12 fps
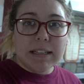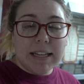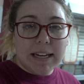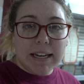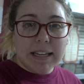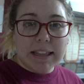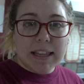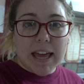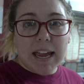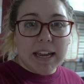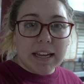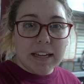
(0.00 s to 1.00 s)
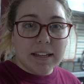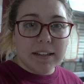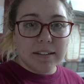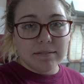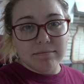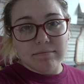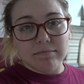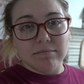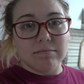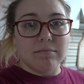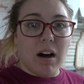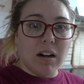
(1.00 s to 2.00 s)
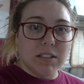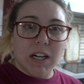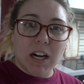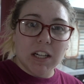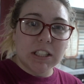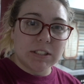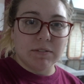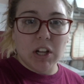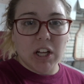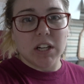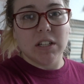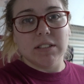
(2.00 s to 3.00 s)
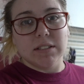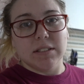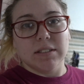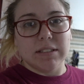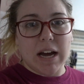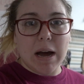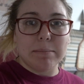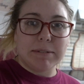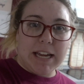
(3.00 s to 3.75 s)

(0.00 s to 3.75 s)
cleaning thing, montage vlog top